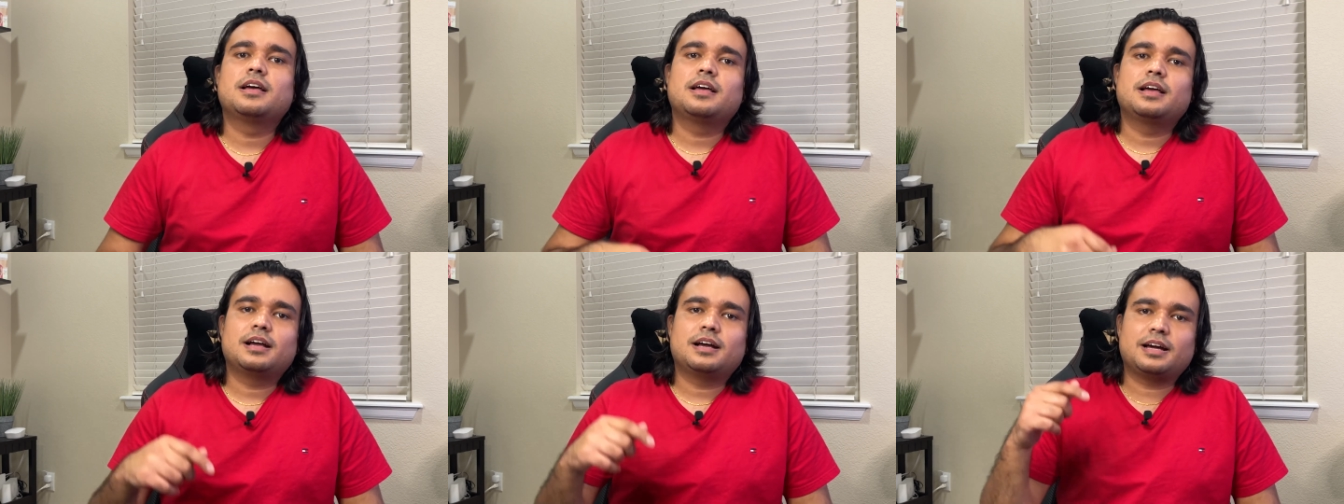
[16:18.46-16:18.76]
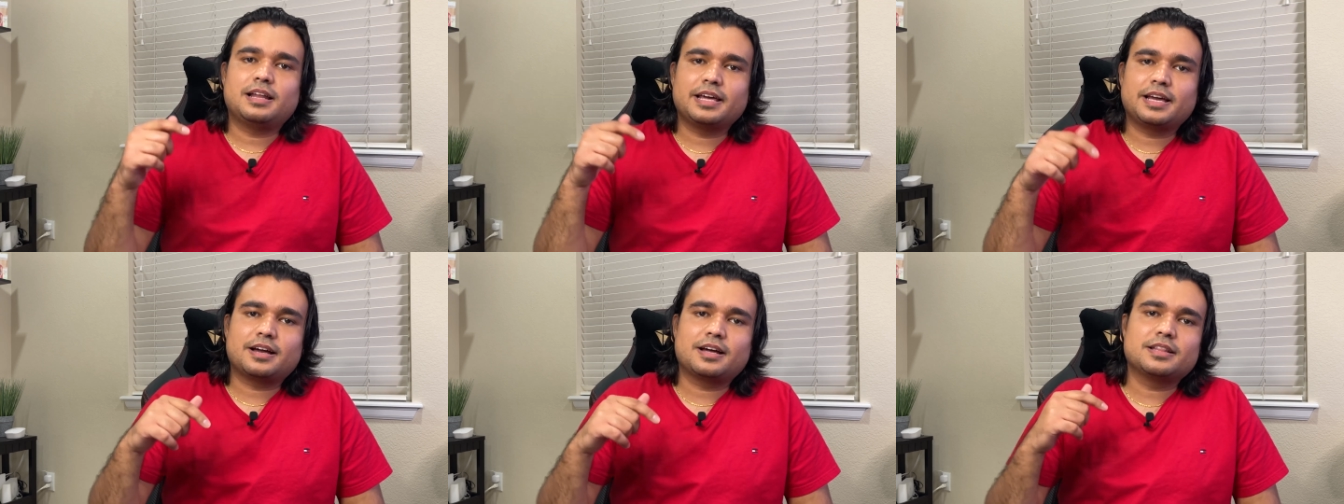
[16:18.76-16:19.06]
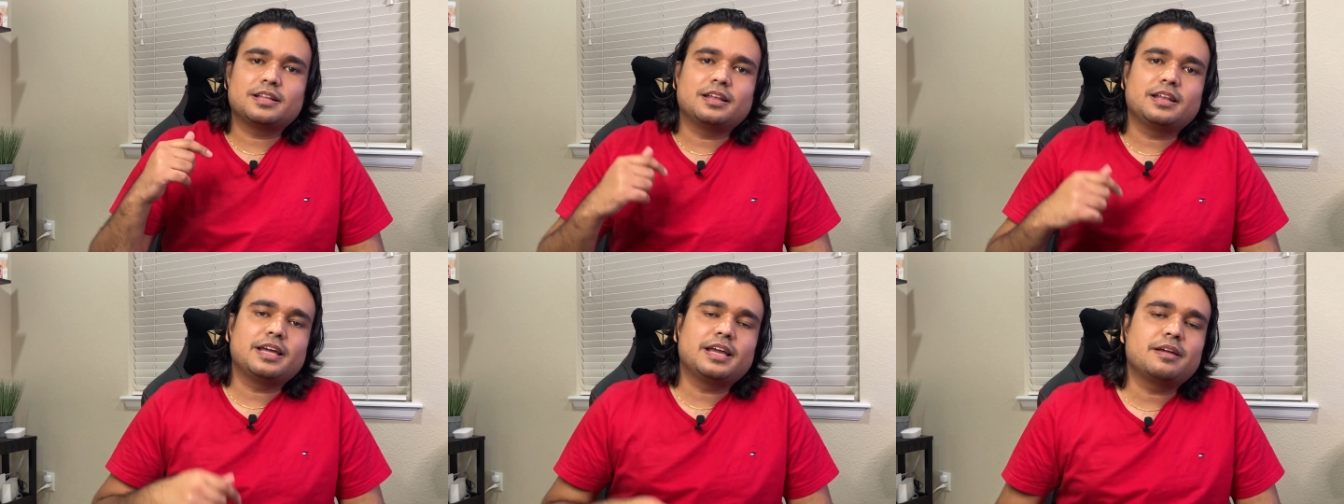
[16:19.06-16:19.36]
click on
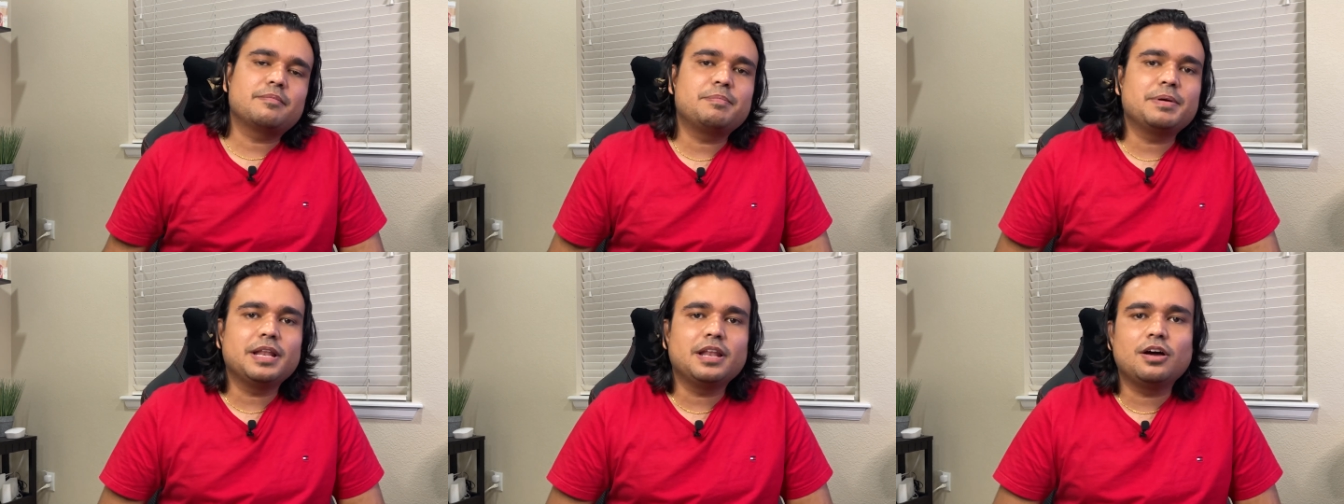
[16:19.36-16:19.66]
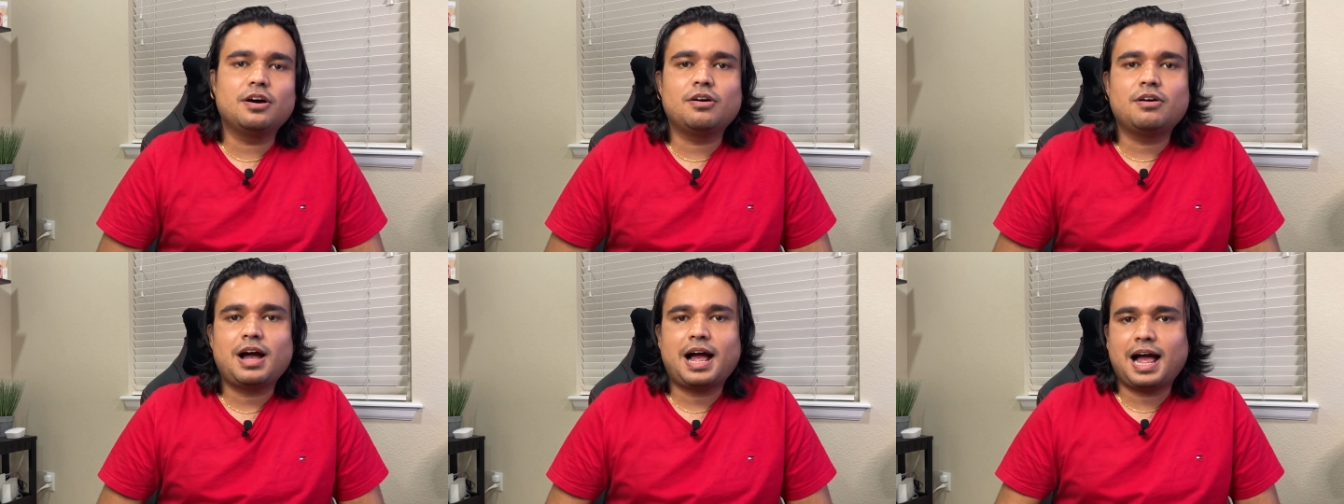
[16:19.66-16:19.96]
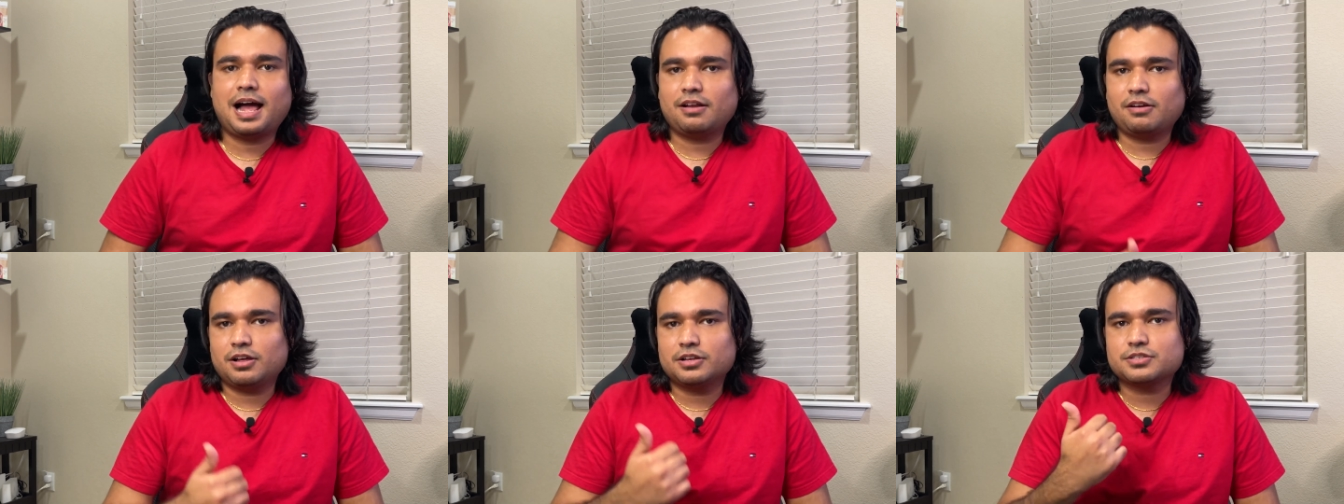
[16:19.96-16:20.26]
the link below.
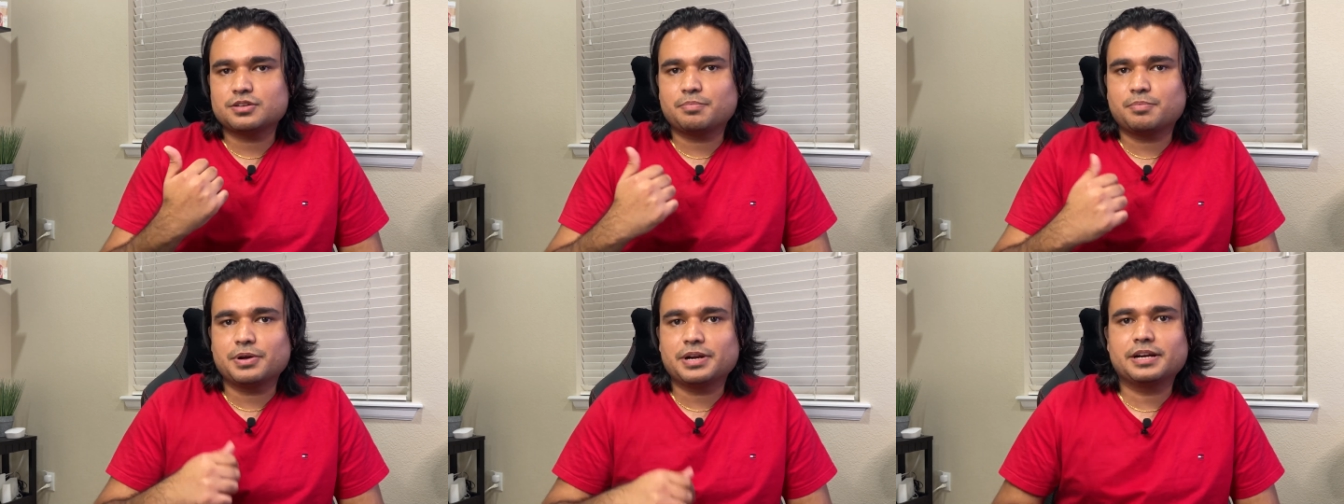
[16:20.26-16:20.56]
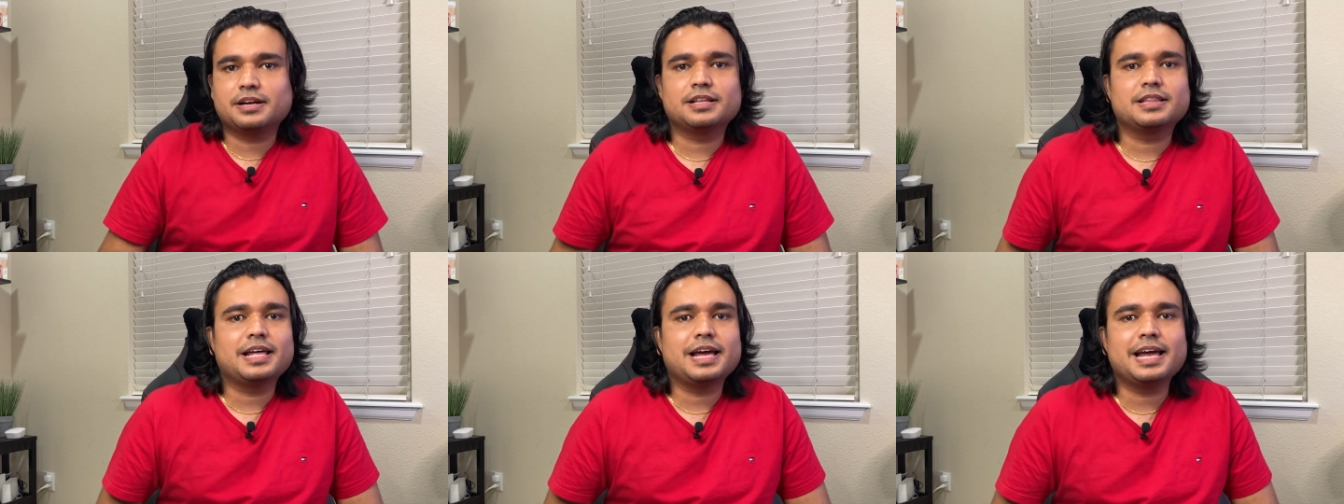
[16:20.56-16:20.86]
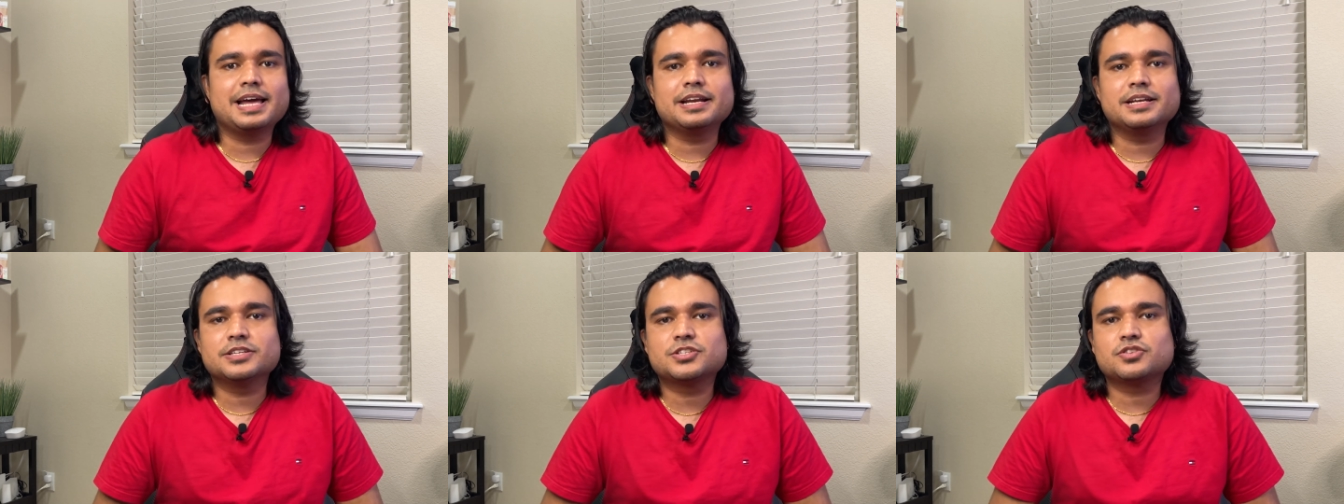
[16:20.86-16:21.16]
I'll also put it on the
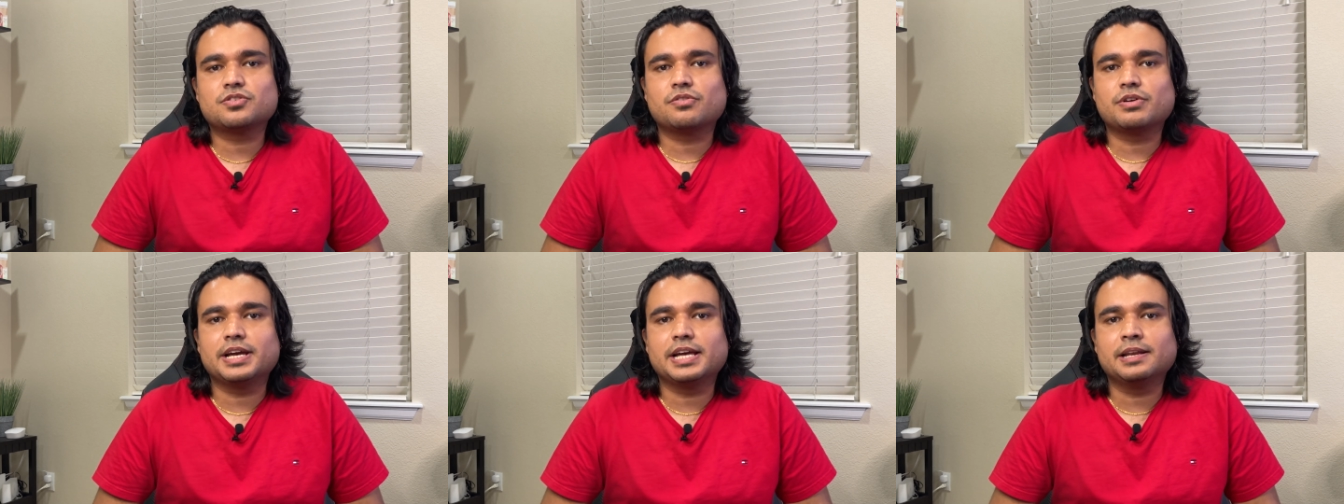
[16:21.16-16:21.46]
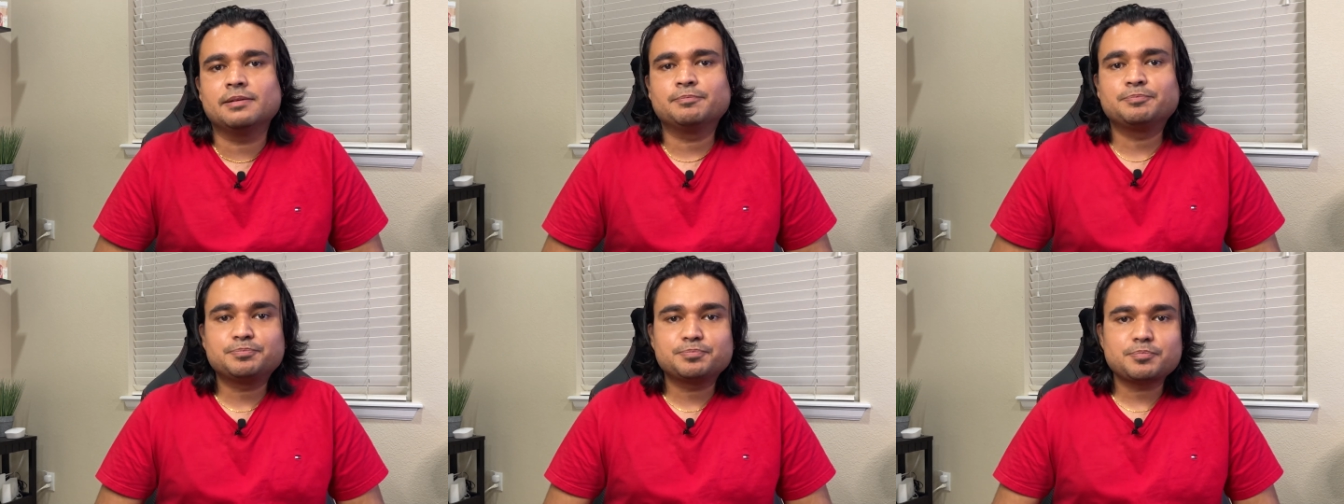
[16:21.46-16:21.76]
end screen.